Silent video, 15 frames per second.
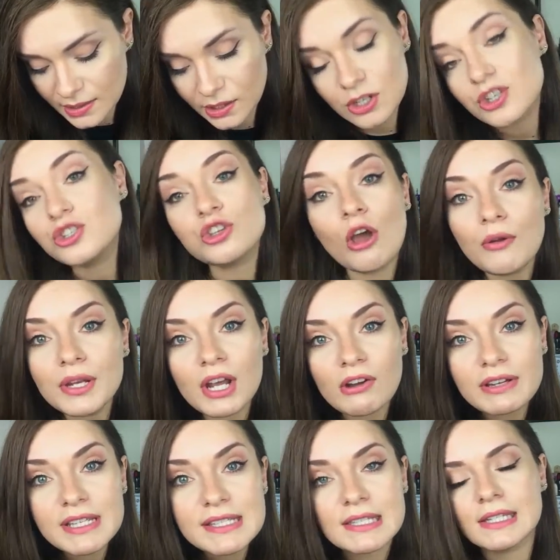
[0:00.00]
They're so
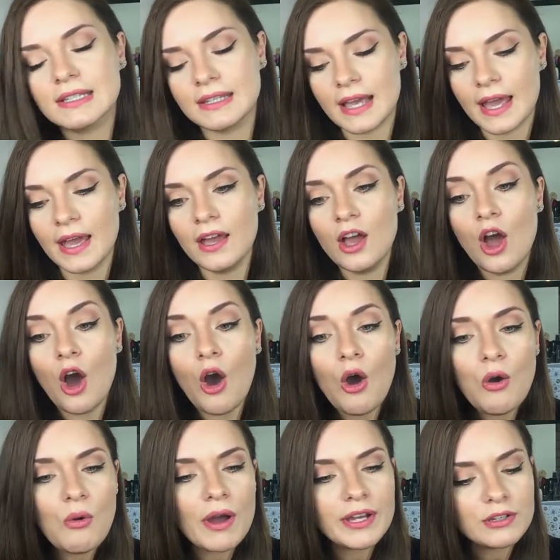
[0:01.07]
nice in there.
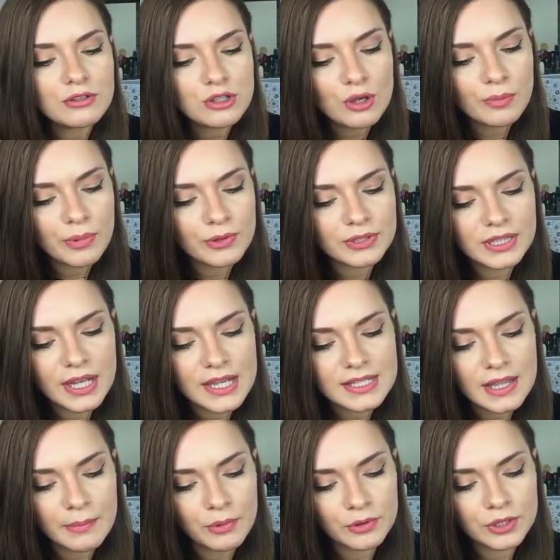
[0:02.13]
Oh, I also bought this.
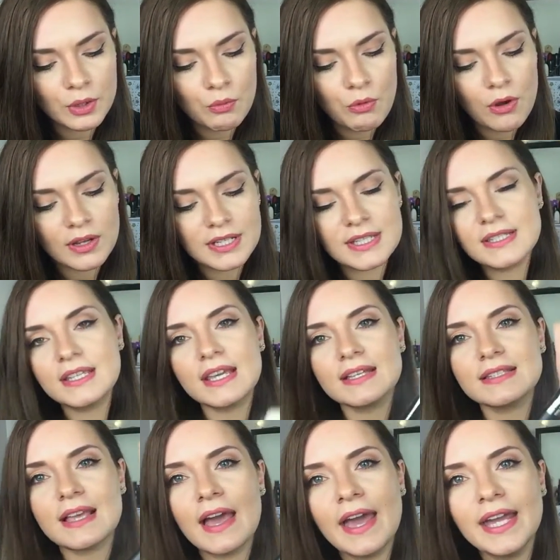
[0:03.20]
I bought the
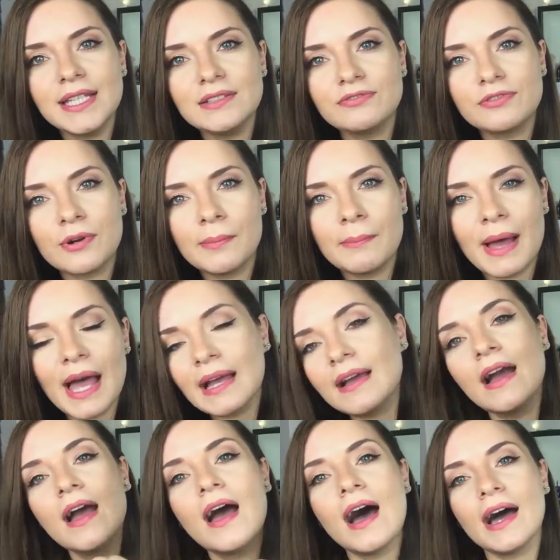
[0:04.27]
168 from MAC.
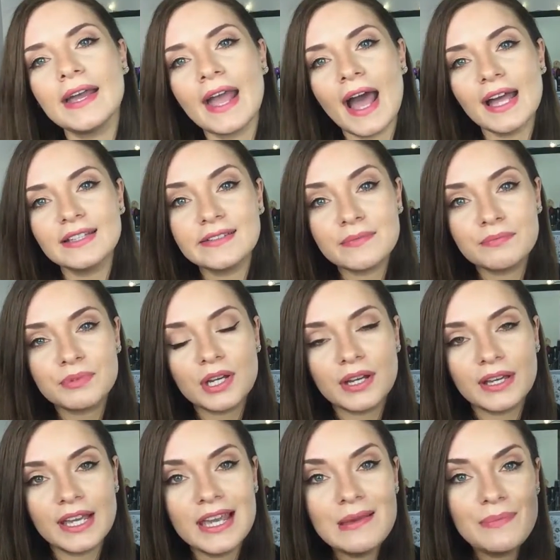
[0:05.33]
I had an
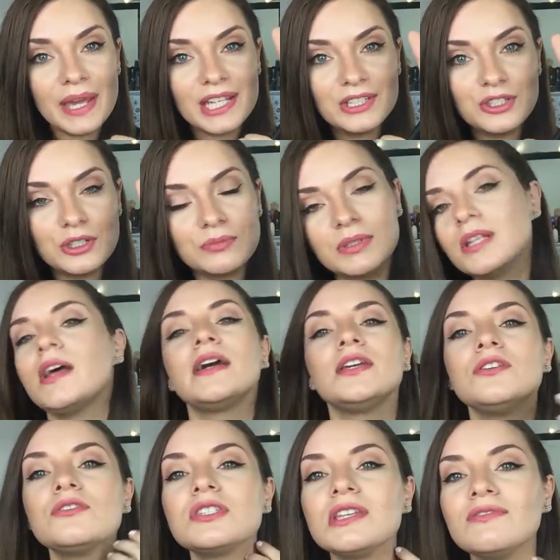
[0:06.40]
eBay dupe that I
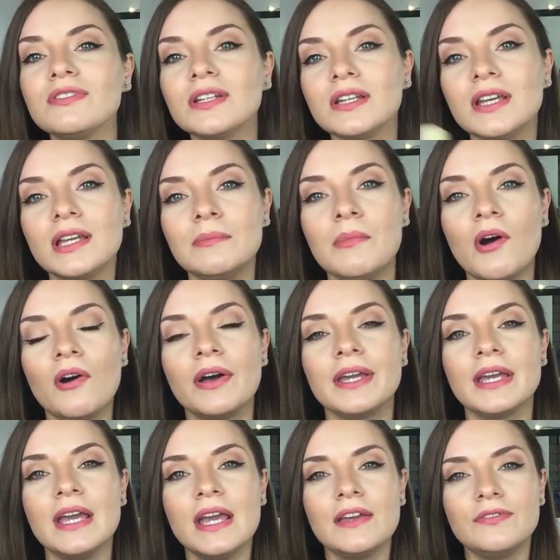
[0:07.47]
used even in
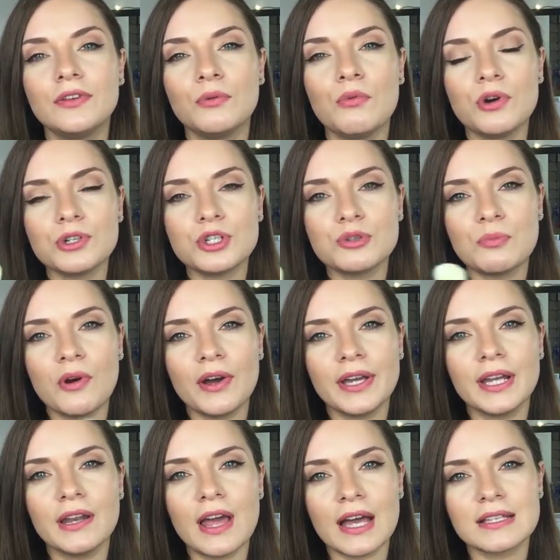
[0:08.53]
my... If you watch my
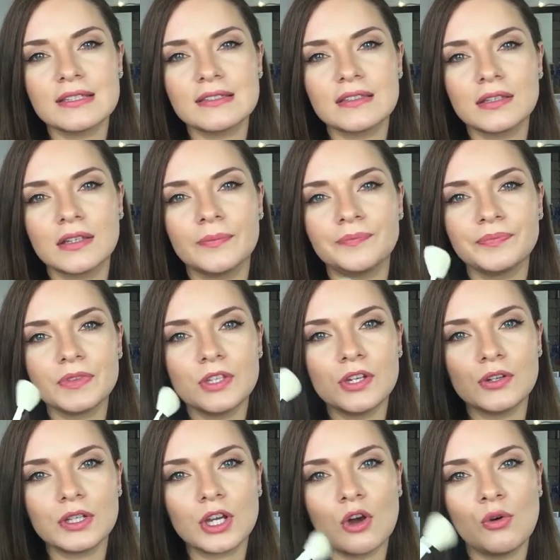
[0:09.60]
last, you
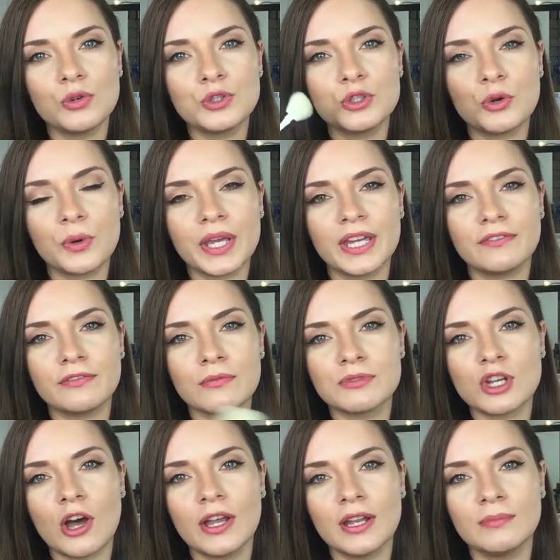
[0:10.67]
know, the contour kit from
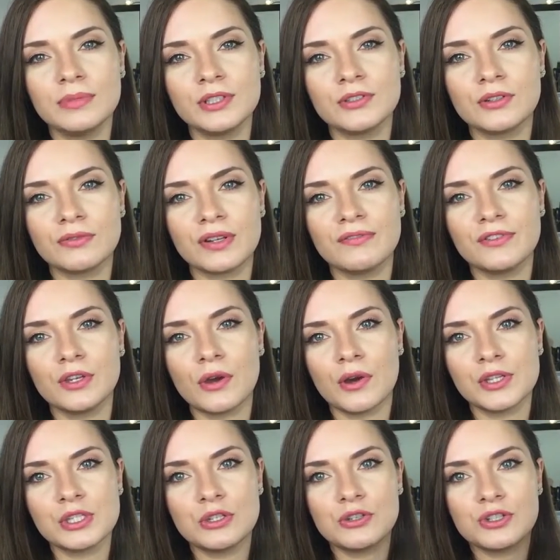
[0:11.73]
Tyler Blue, the review,
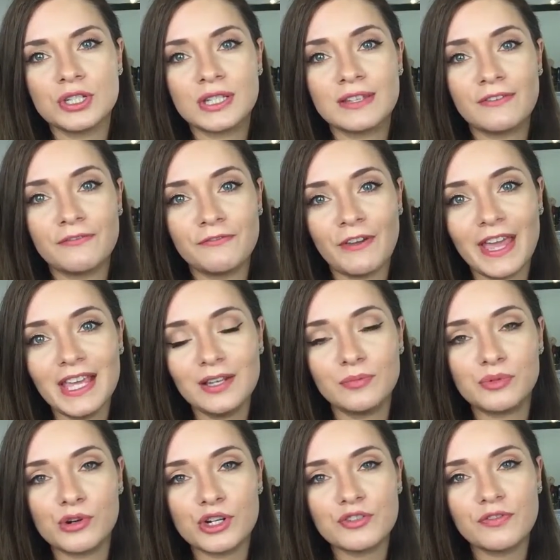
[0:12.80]
I was using the fake
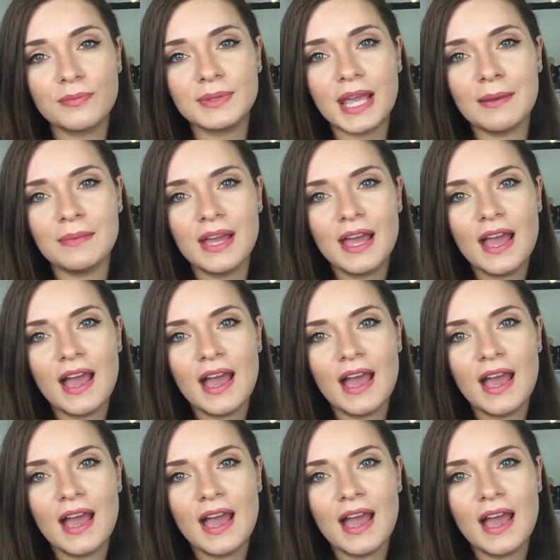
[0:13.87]
brush from them.